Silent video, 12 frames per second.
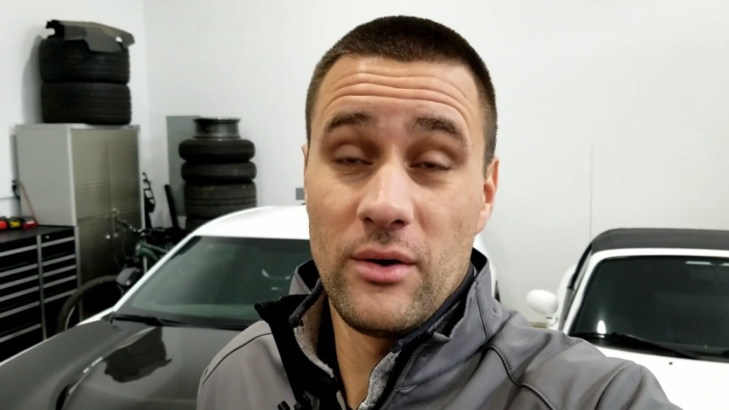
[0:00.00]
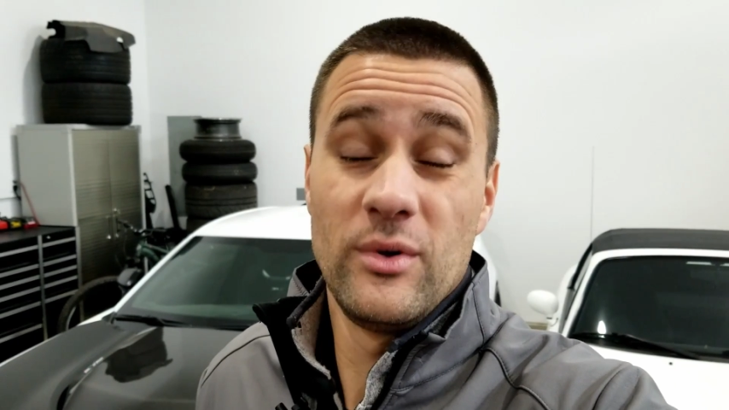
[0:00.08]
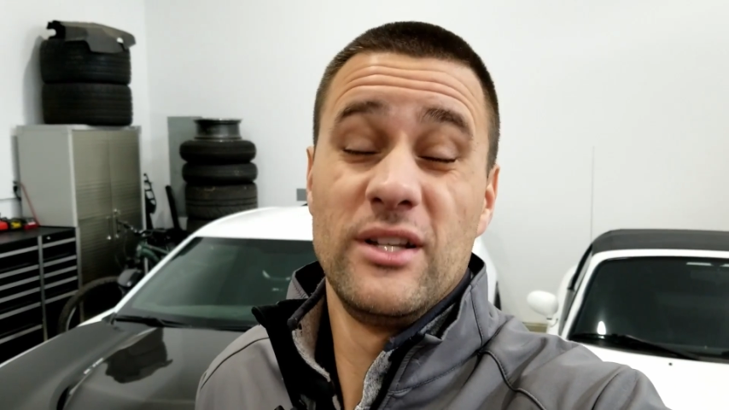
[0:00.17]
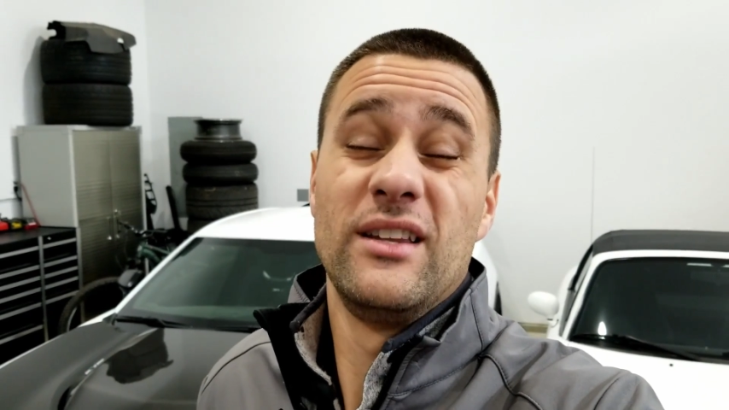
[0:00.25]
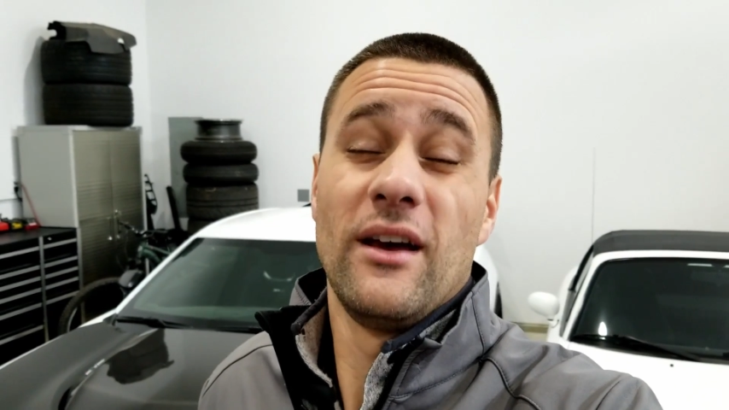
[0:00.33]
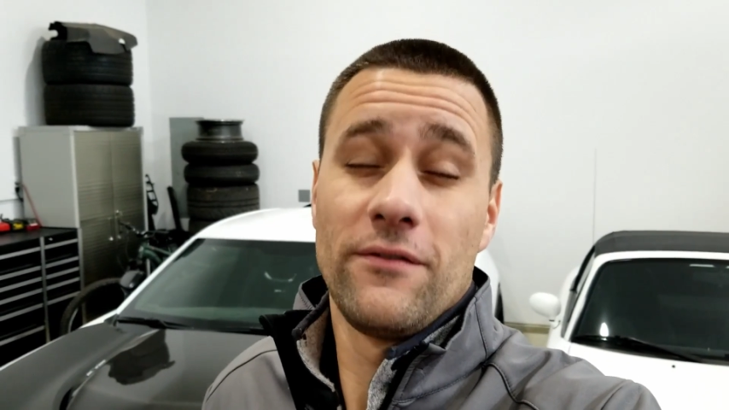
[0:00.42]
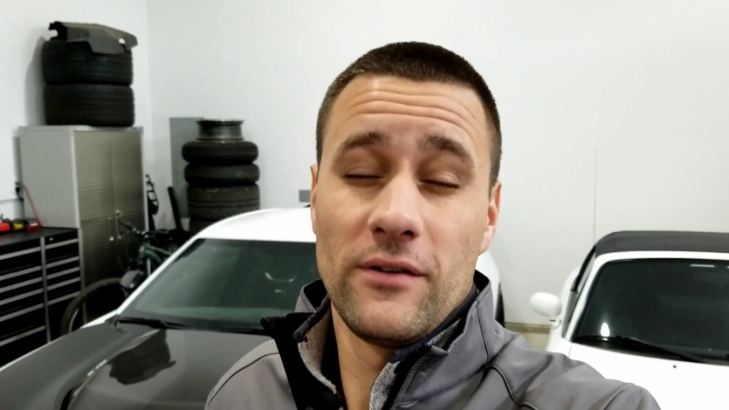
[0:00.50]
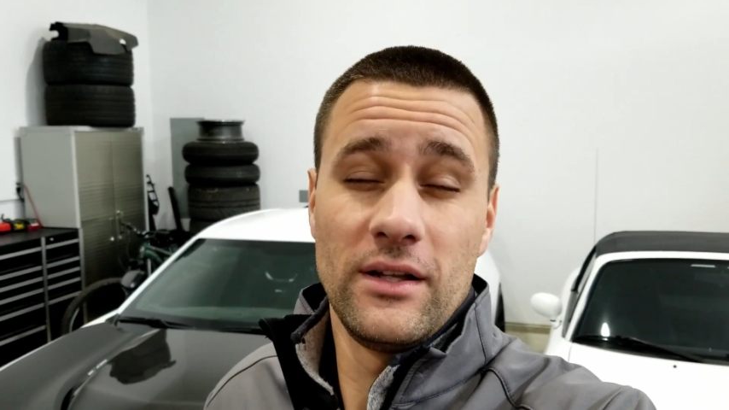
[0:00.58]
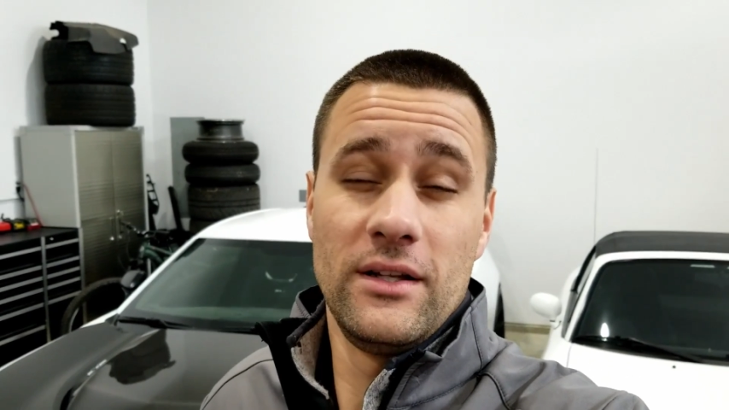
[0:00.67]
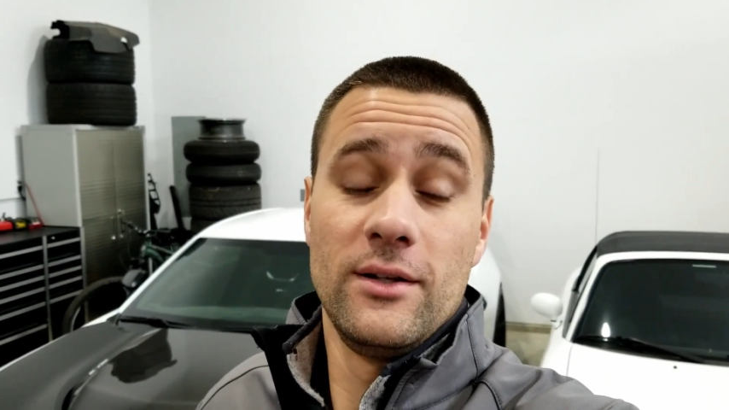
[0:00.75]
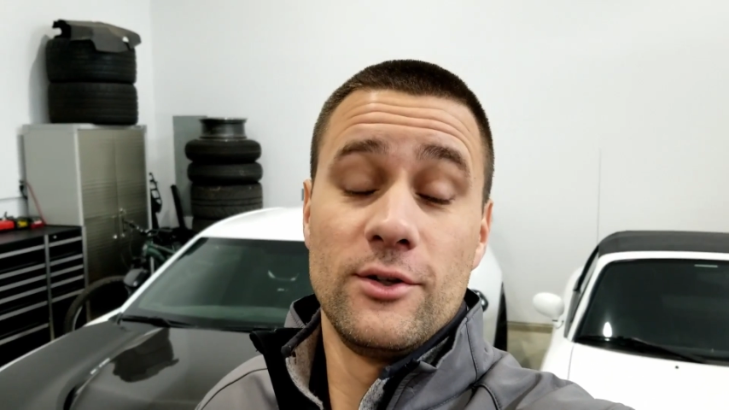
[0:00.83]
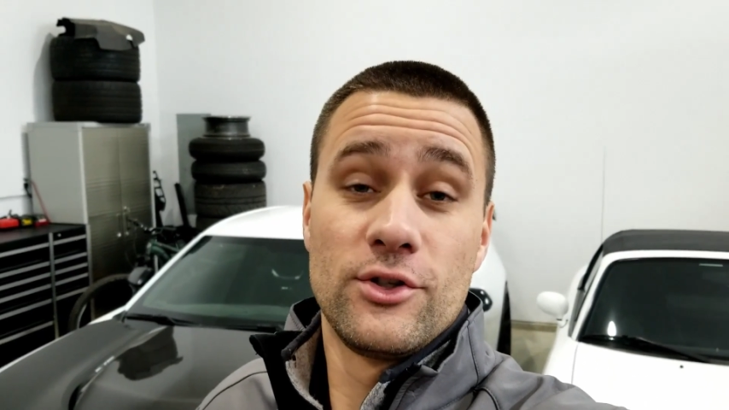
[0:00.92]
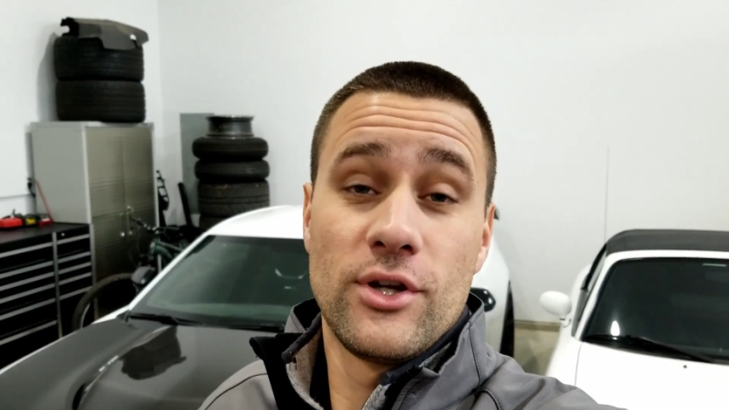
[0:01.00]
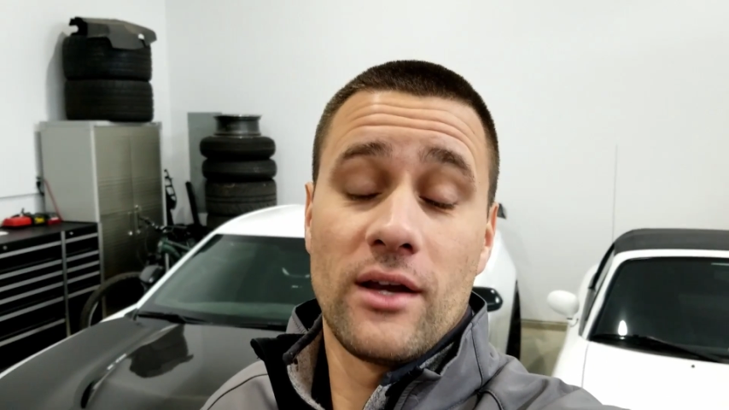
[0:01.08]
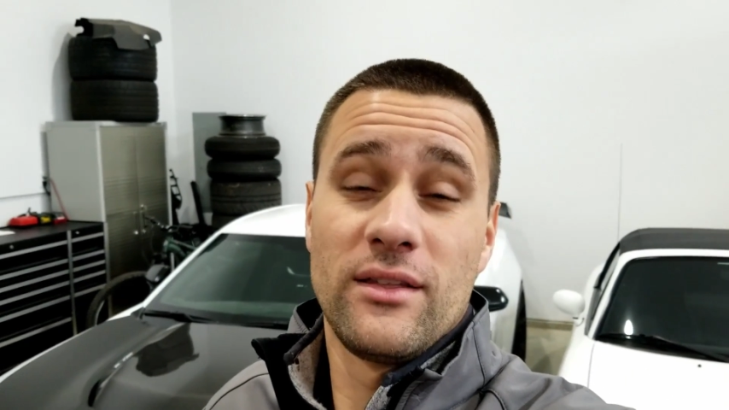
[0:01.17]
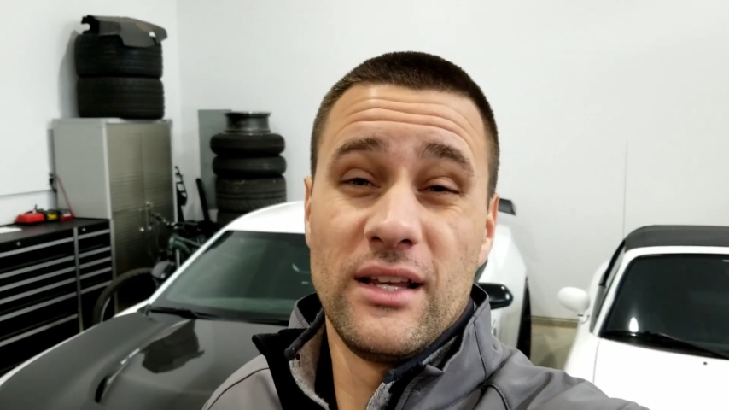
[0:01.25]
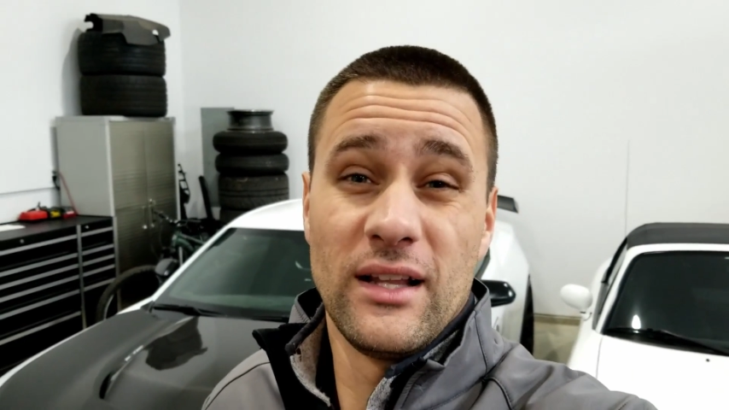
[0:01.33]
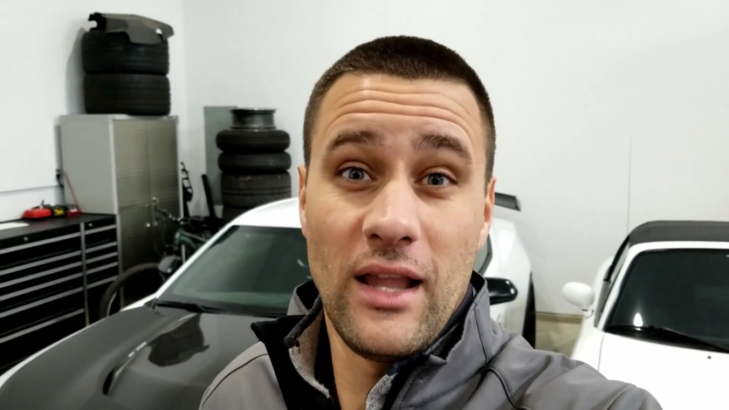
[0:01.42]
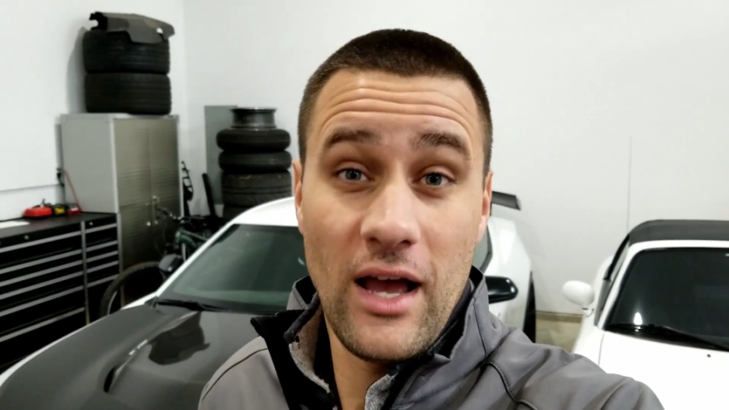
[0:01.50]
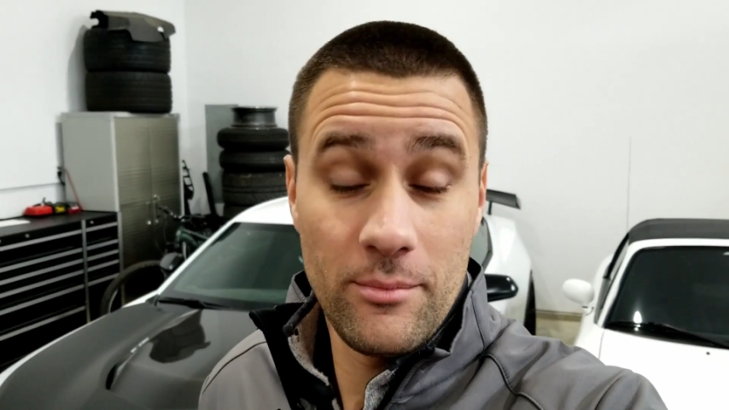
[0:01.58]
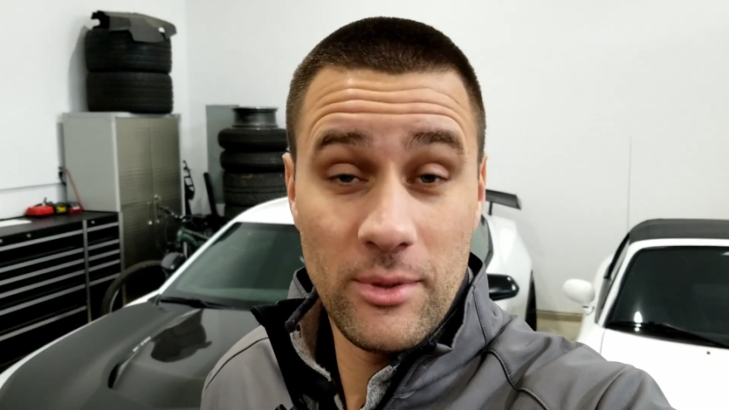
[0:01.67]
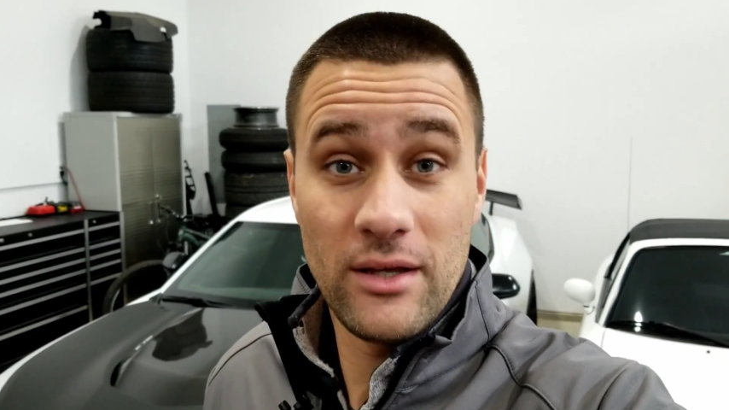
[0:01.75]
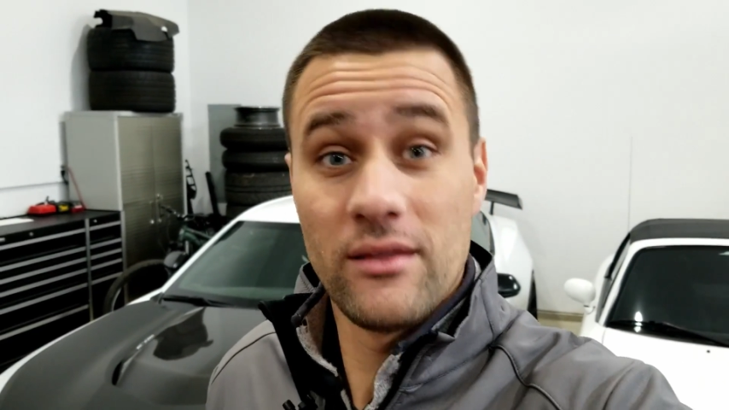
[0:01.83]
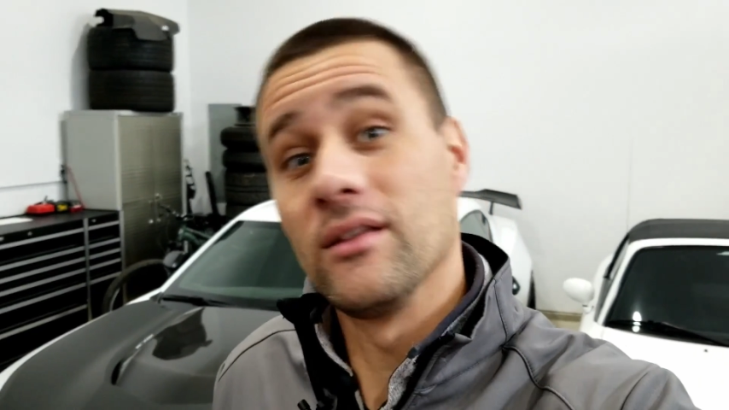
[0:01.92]
We definitely need to check the
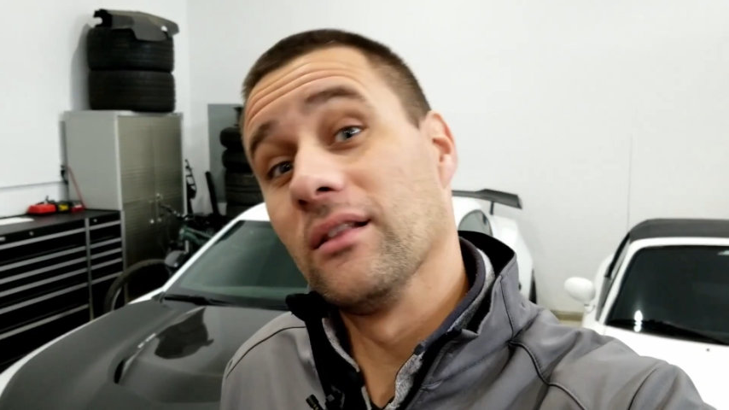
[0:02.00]
alignment.